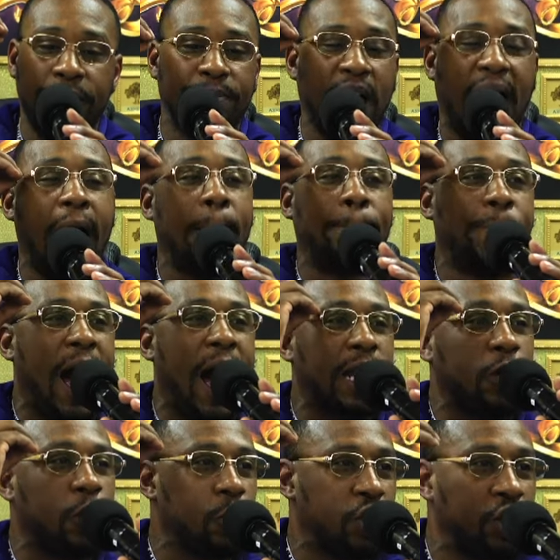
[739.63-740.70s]

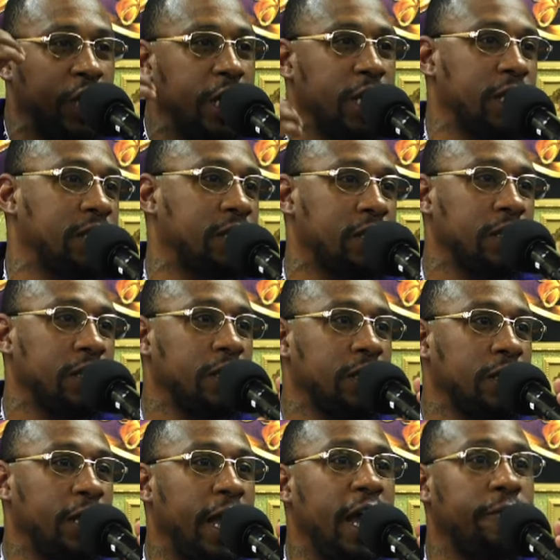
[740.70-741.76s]
diabolical genius
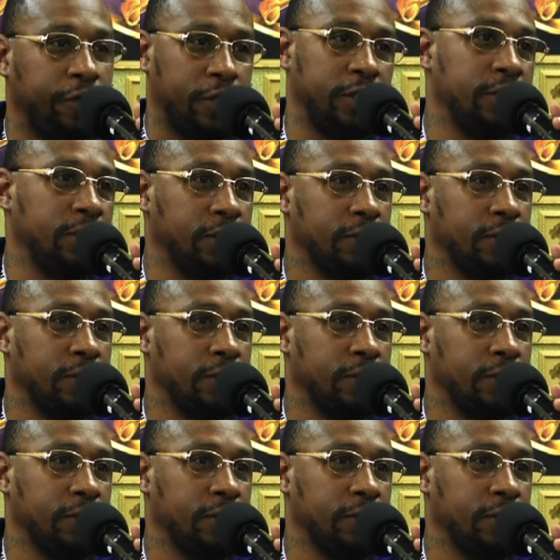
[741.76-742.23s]
ever.